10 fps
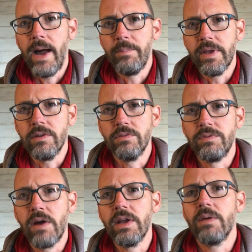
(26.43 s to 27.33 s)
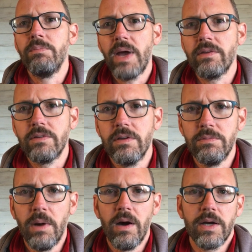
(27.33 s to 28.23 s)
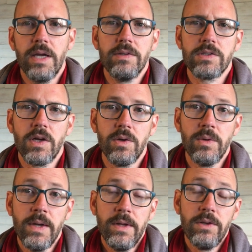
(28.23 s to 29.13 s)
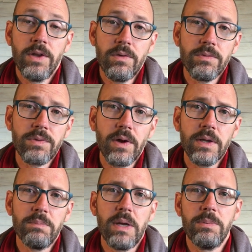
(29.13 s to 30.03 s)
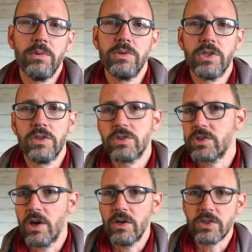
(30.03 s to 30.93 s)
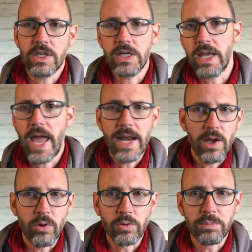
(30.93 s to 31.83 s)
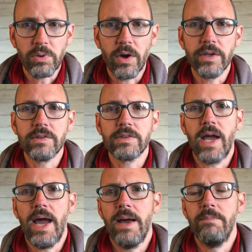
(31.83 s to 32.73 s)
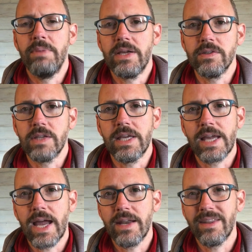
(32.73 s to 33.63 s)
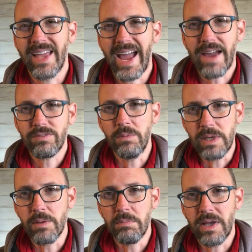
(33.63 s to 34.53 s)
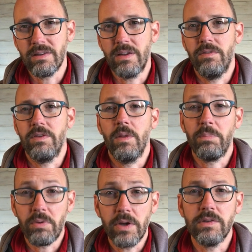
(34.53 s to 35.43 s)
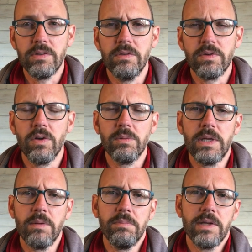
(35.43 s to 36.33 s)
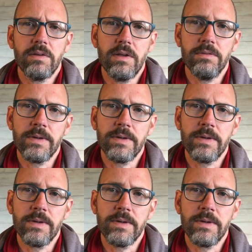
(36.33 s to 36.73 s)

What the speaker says: is a very competitive market. So you don't find people just charging any old price because they can. They have to be competitive, so the prices have got to be competitive.